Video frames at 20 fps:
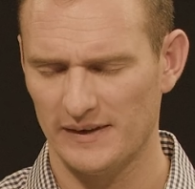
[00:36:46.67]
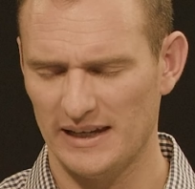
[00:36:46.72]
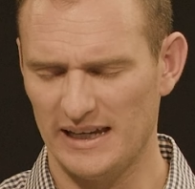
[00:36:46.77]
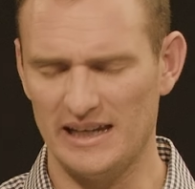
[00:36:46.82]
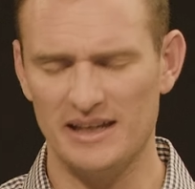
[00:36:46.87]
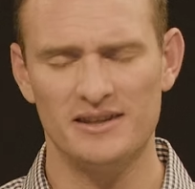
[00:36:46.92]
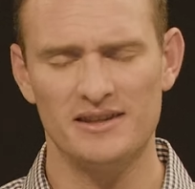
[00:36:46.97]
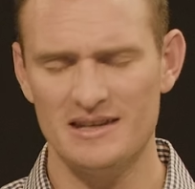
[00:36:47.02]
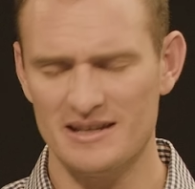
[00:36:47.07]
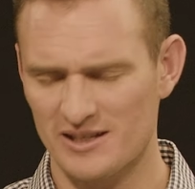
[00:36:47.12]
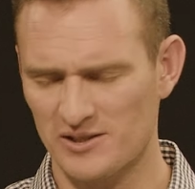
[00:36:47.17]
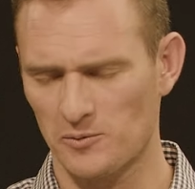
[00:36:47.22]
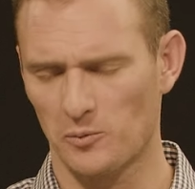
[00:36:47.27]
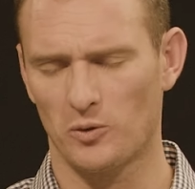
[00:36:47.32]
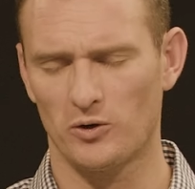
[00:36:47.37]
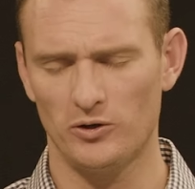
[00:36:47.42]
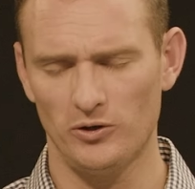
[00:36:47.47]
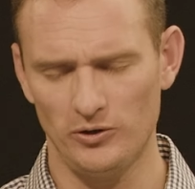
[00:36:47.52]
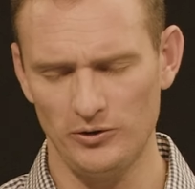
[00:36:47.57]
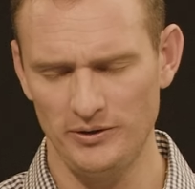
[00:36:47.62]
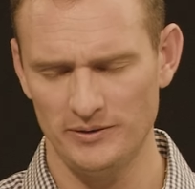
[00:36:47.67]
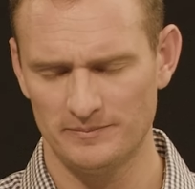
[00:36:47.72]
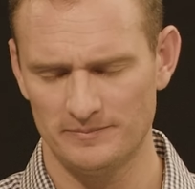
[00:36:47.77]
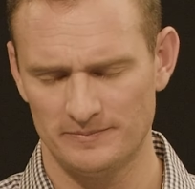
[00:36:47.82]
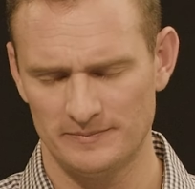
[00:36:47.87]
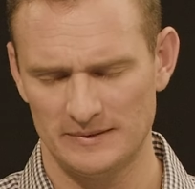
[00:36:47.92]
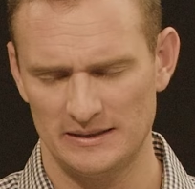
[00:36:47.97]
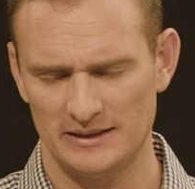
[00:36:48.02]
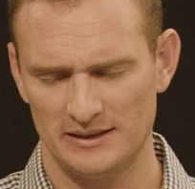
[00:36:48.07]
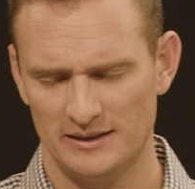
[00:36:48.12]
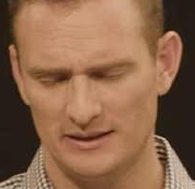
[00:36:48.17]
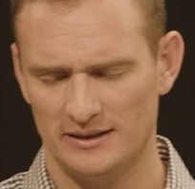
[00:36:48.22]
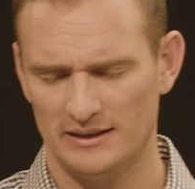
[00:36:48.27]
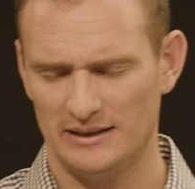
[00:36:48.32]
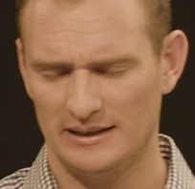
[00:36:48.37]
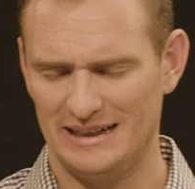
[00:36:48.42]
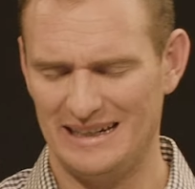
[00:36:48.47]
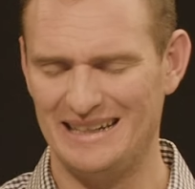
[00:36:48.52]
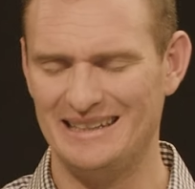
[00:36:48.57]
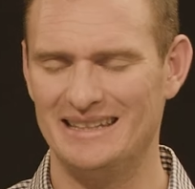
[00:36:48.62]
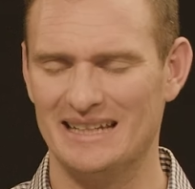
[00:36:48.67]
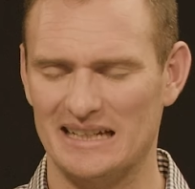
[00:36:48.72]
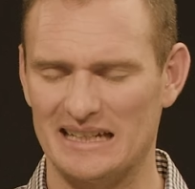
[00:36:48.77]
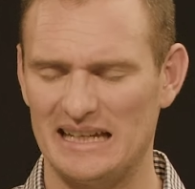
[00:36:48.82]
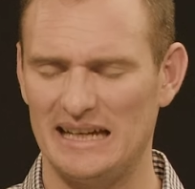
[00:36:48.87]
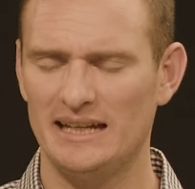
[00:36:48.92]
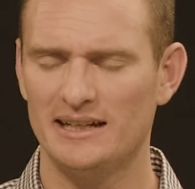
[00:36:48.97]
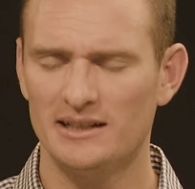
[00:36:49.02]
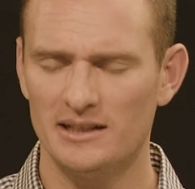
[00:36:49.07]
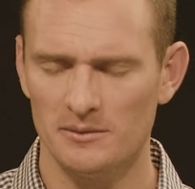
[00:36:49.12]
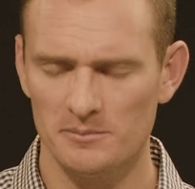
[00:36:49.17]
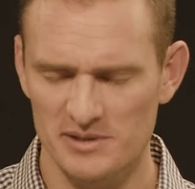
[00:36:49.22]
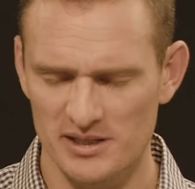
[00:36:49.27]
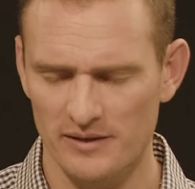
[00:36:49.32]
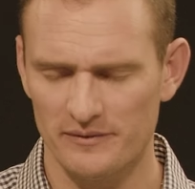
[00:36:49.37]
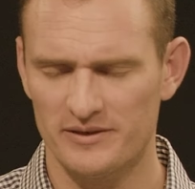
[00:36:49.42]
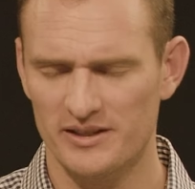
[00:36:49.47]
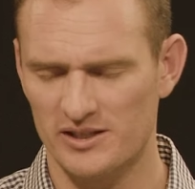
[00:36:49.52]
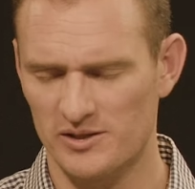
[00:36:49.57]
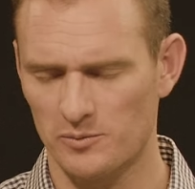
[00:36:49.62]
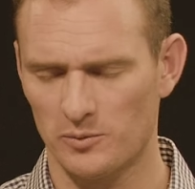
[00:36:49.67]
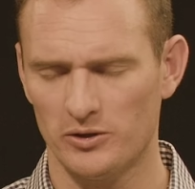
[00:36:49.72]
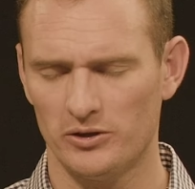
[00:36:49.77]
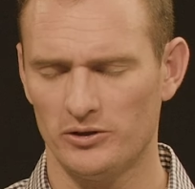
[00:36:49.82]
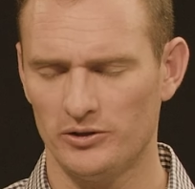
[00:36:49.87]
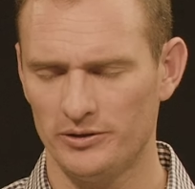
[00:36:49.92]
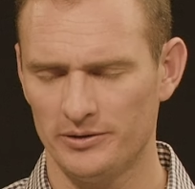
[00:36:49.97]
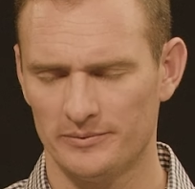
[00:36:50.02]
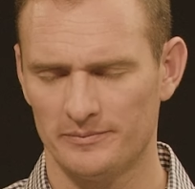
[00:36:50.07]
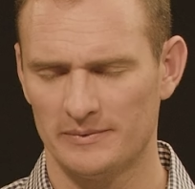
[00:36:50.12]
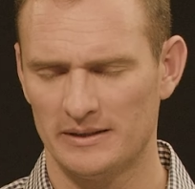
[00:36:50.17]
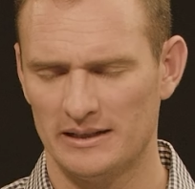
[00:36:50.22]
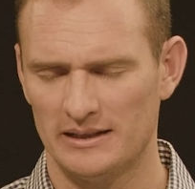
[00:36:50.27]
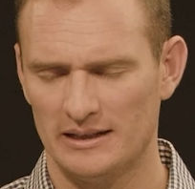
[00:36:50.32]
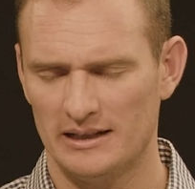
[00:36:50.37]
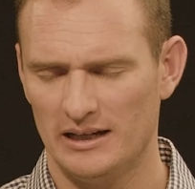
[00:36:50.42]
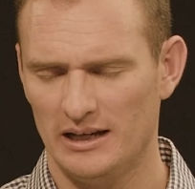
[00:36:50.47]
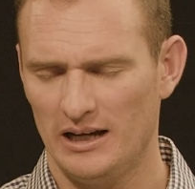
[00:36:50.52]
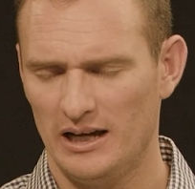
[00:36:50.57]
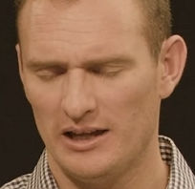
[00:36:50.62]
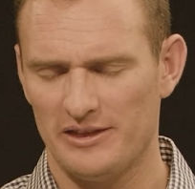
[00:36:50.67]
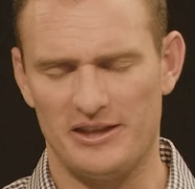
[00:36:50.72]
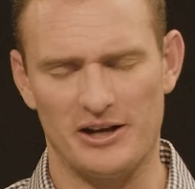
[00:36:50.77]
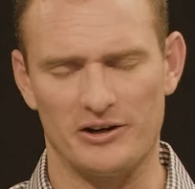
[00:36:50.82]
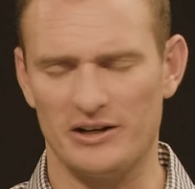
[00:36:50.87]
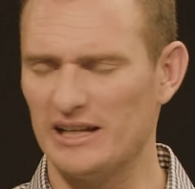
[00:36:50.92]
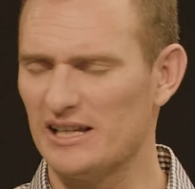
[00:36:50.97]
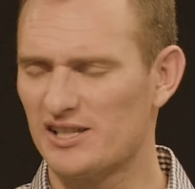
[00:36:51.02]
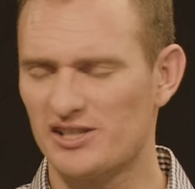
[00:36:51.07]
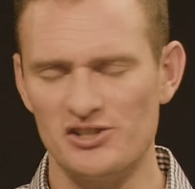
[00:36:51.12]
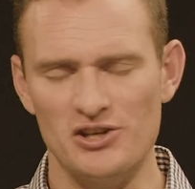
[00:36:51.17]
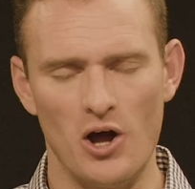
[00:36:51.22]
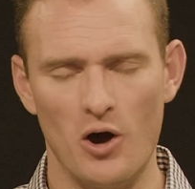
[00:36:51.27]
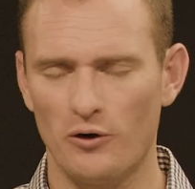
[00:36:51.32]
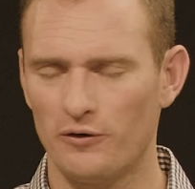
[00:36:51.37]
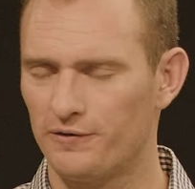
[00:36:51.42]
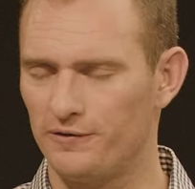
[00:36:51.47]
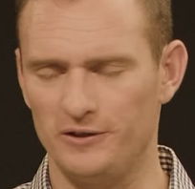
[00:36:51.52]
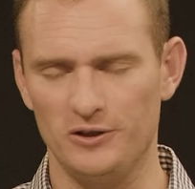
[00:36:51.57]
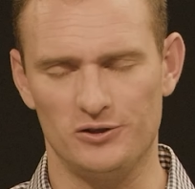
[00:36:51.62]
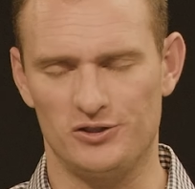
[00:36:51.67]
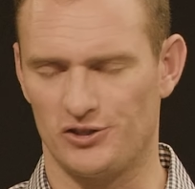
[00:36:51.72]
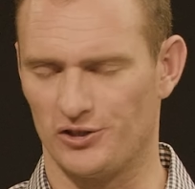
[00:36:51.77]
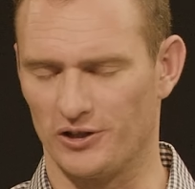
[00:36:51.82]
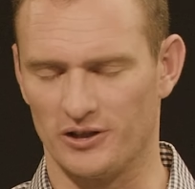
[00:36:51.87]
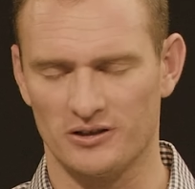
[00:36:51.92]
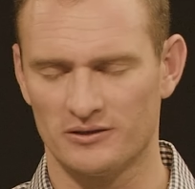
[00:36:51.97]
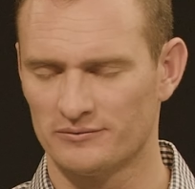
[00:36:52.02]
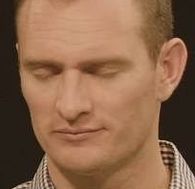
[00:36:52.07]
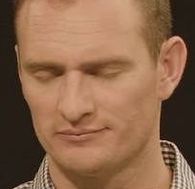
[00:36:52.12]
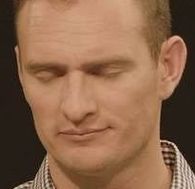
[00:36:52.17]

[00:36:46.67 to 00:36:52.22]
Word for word: In this world, in the kingdoms of this world, there is no future.